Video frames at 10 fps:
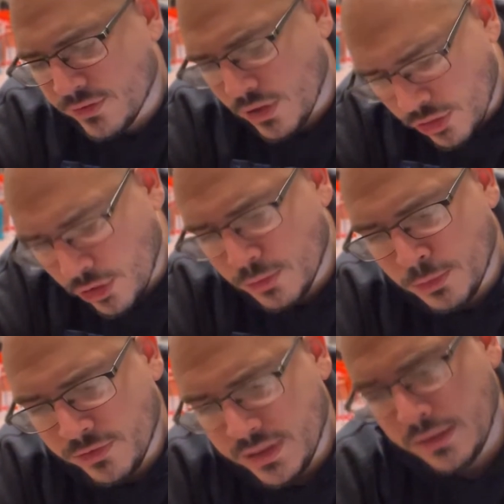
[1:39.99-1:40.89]
the third
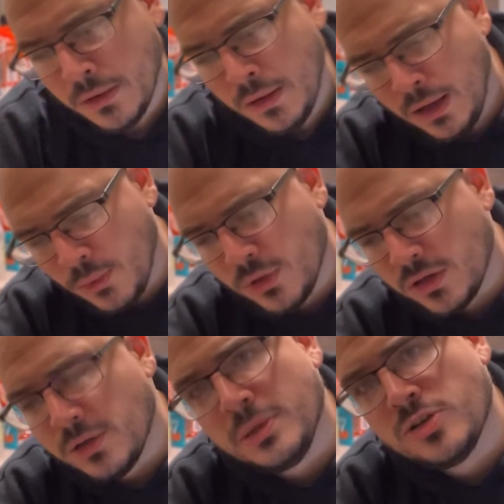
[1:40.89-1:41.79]
movie, what
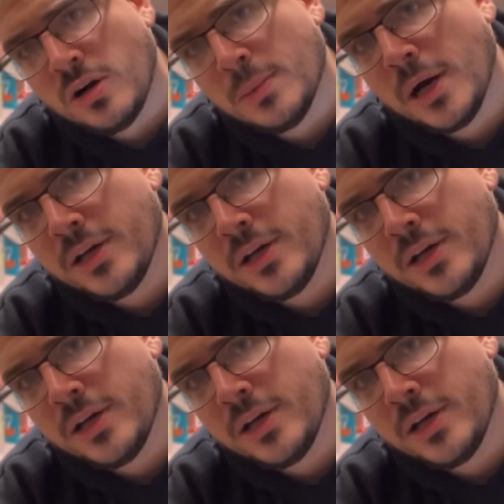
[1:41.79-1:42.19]
I'm going to be talking about